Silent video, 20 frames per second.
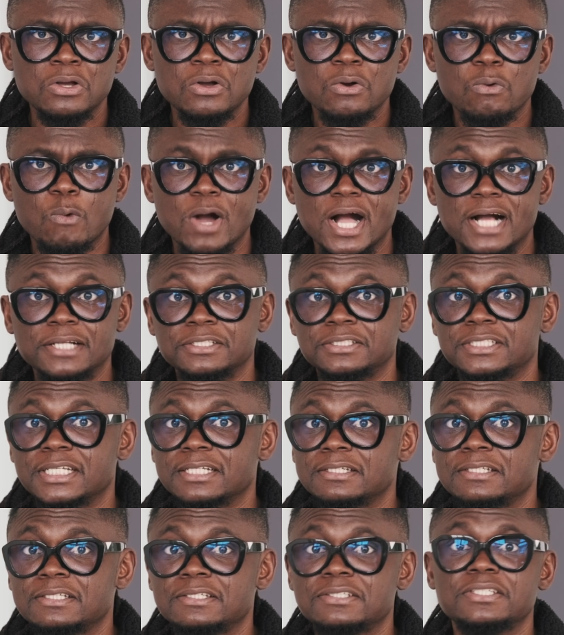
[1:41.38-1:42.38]
while the
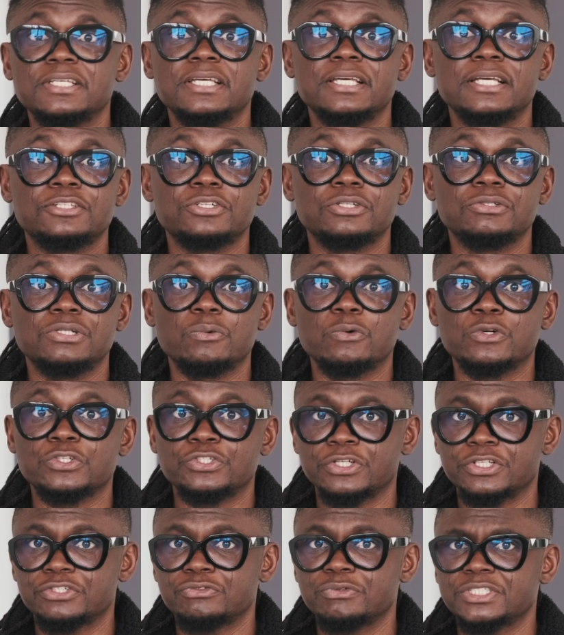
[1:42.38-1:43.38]
TECHNICS EAH-A800 was
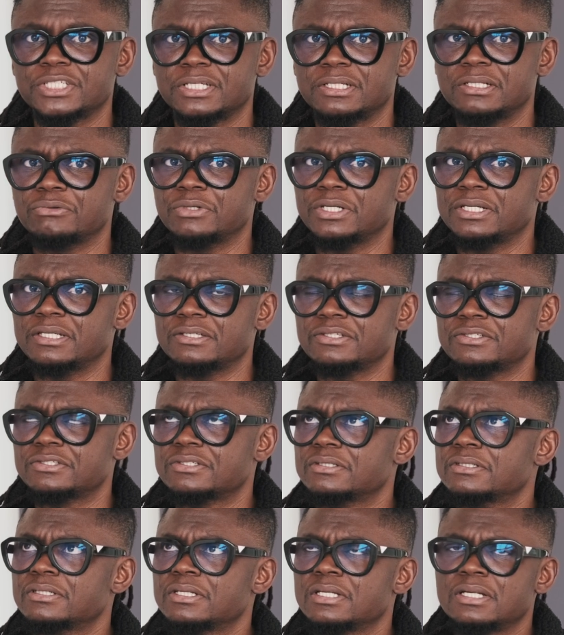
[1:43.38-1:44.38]
just recently
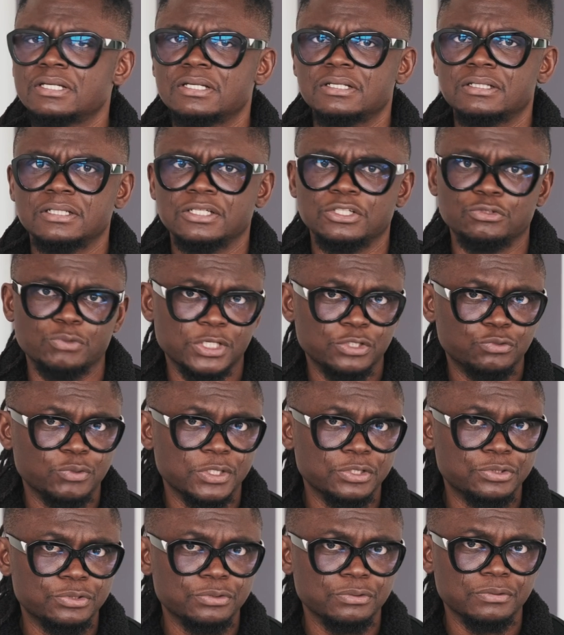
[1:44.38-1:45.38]
released in
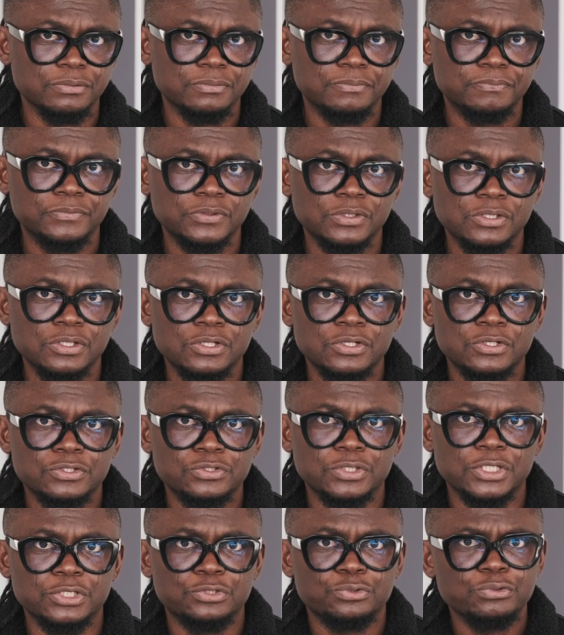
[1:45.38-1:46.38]
2022.
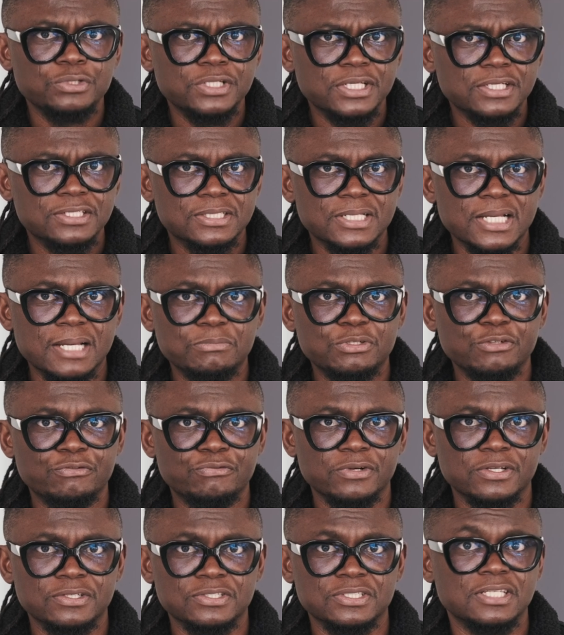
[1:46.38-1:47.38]
So the 2 years time
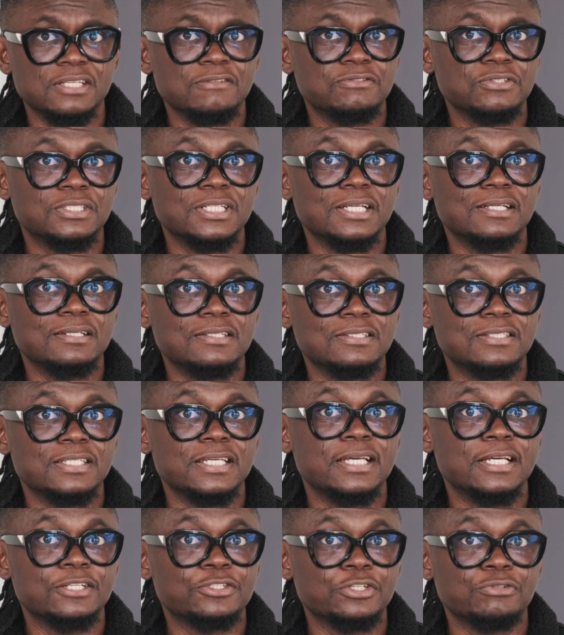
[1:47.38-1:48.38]
difference gives the TECHNICS
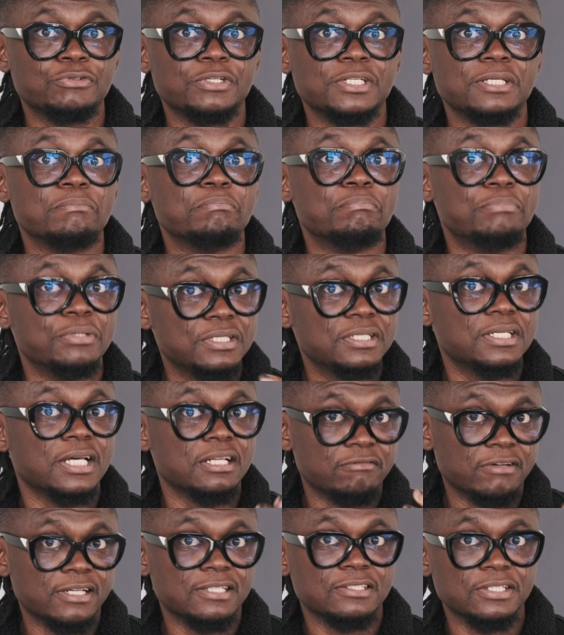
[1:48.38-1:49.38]
EAH-A800 a big
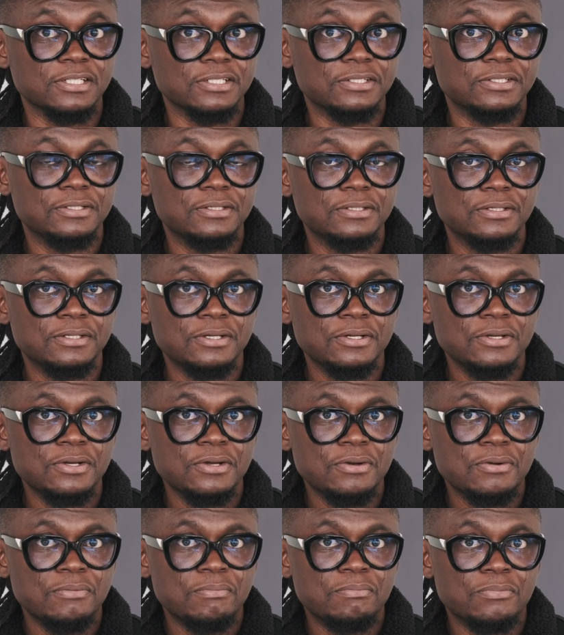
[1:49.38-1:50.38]
advantage.
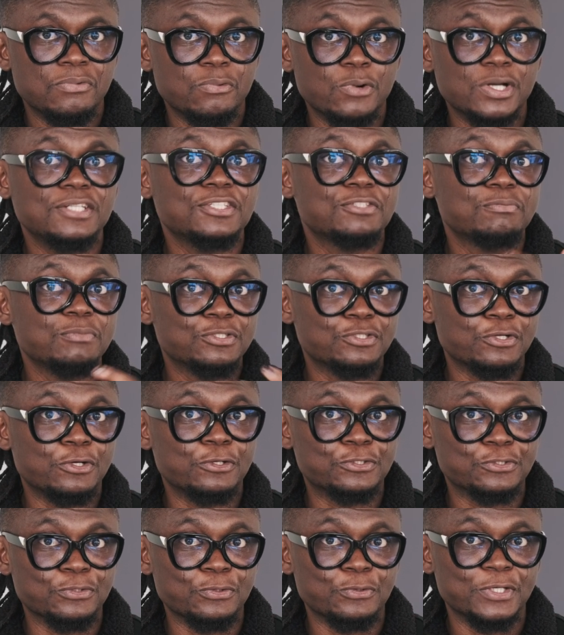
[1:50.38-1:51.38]
What this means
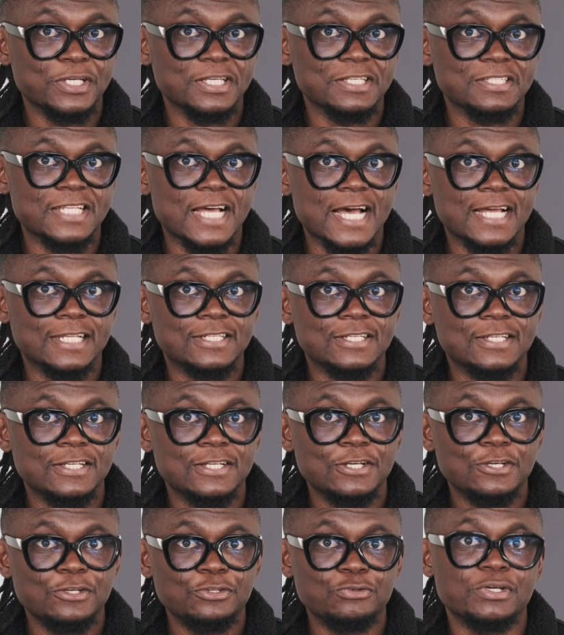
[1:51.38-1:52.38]
also is that
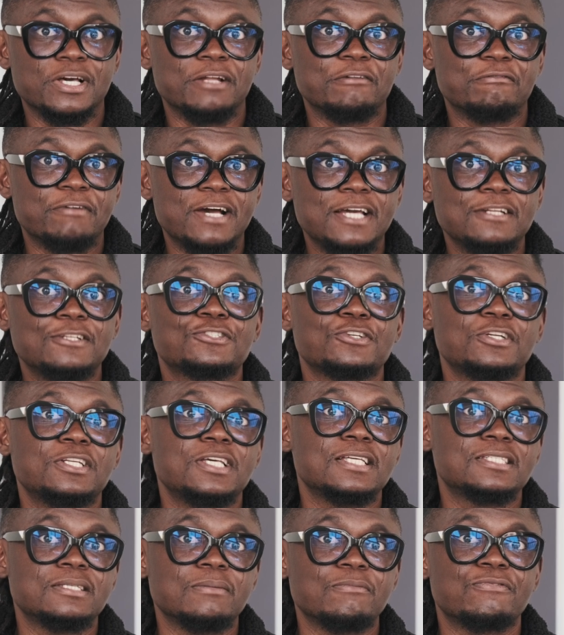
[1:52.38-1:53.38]
you can find the SONY
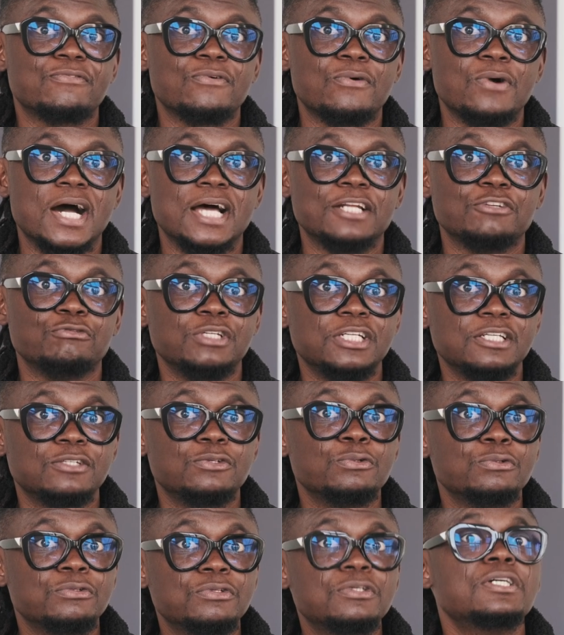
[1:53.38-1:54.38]
XM4 at really
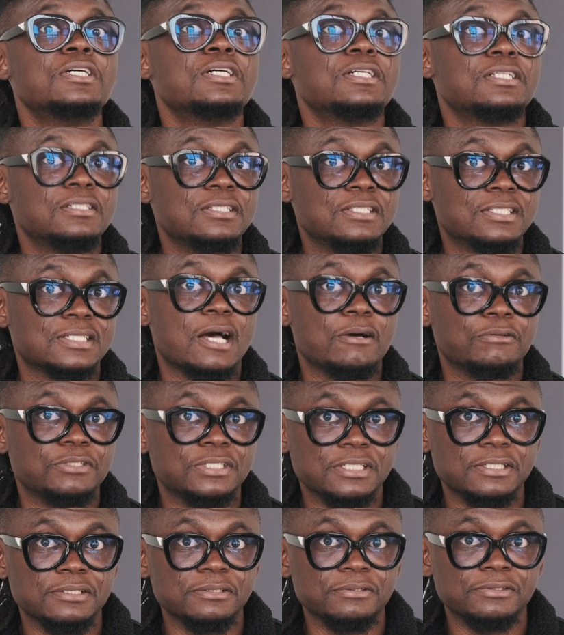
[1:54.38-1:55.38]
good discount
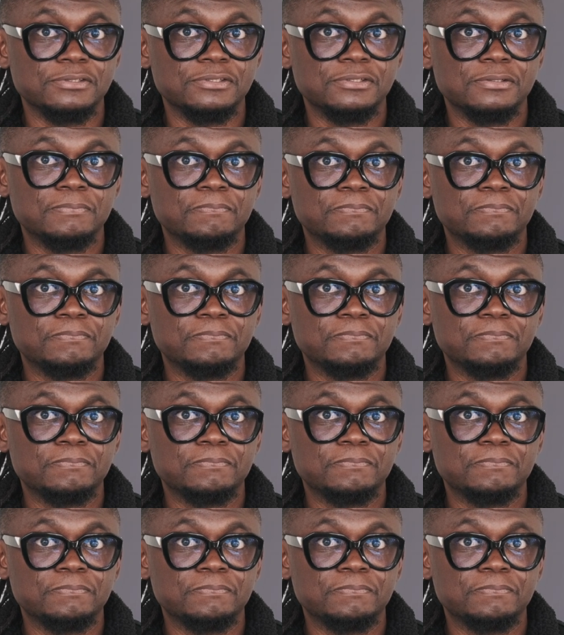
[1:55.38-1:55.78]
deals.